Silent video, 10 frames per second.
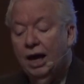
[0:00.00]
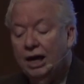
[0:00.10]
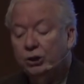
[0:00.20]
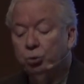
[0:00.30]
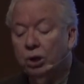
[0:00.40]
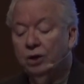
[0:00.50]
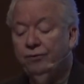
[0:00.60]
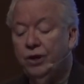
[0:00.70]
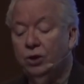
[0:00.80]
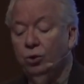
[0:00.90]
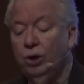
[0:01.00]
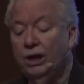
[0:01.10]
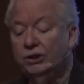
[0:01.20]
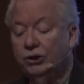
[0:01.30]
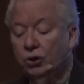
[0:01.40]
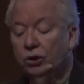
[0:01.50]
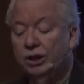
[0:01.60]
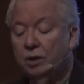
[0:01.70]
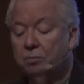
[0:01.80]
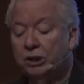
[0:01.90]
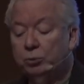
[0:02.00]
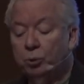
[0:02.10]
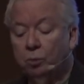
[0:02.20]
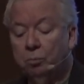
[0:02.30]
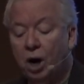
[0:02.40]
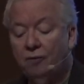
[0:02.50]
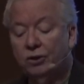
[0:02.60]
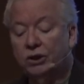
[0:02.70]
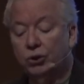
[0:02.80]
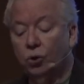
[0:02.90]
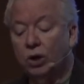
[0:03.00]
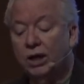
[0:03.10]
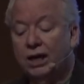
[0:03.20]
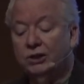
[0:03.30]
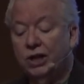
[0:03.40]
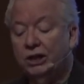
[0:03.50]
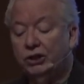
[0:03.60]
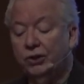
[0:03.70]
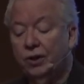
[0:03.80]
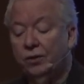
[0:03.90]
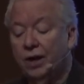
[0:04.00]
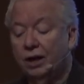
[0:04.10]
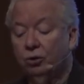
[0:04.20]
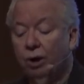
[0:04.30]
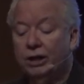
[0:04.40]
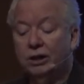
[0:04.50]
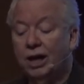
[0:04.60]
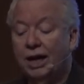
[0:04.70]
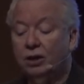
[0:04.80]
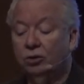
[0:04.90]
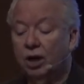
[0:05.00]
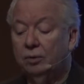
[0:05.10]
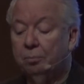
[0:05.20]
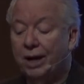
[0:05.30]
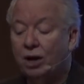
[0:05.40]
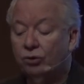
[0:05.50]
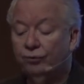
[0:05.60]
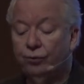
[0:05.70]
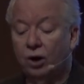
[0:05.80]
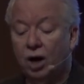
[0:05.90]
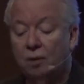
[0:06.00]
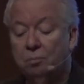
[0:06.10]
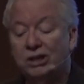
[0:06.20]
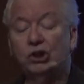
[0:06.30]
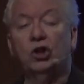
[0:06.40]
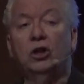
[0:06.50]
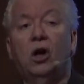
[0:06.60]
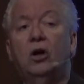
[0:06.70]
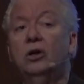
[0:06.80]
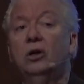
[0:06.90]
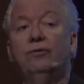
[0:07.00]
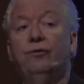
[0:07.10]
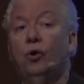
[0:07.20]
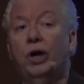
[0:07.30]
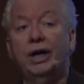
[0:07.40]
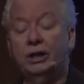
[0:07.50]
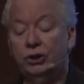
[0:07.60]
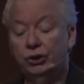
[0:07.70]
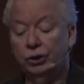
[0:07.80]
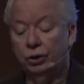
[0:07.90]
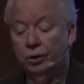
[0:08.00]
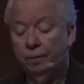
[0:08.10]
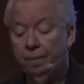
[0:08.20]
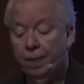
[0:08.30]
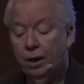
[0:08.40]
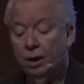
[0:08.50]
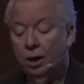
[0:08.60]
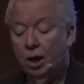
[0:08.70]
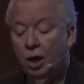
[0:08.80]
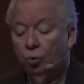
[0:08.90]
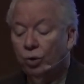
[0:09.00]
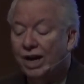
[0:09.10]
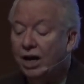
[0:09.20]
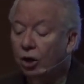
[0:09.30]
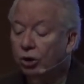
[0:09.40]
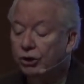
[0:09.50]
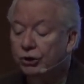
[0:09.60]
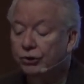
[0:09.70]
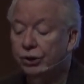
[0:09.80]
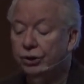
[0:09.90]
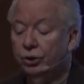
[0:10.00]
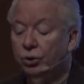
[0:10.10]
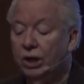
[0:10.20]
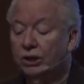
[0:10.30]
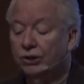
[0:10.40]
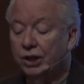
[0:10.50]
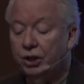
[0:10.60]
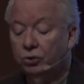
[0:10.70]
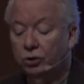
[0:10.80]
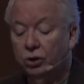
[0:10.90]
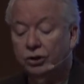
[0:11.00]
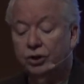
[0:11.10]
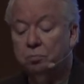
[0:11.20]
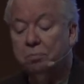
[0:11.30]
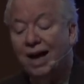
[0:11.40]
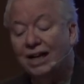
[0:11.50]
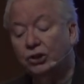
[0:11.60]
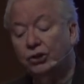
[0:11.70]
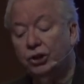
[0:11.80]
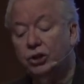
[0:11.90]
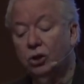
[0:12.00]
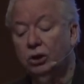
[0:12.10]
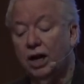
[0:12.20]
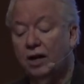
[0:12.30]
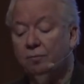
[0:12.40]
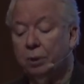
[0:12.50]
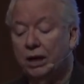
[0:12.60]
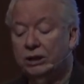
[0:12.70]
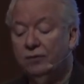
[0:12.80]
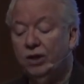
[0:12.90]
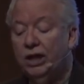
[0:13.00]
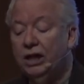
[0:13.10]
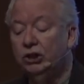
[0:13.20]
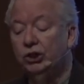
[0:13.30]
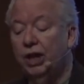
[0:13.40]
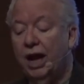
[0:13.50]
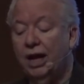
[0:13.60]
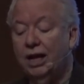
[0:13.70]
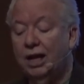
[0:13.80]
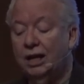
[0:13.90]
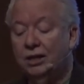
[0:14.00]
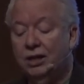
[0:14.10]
Each one of you is certainly a much more marvelous organization than that great liner and bound for a much longer voyage. What I urge you to do is that you learn to master your life by living each day in a